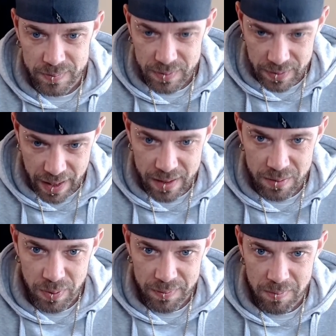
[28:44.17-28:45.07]

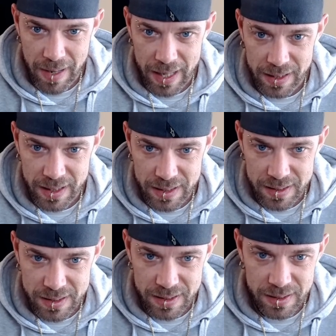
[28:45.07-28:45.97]
Again with the
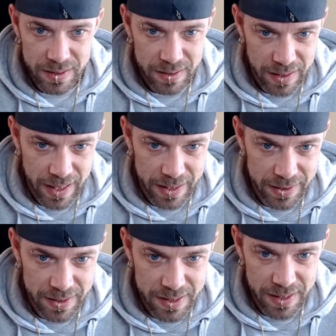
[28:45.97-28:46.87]
magnets, and you
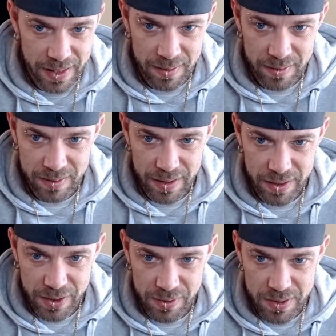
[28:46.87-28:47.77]
can see it
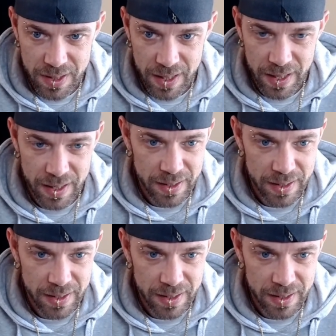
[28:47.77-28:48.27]
in use there.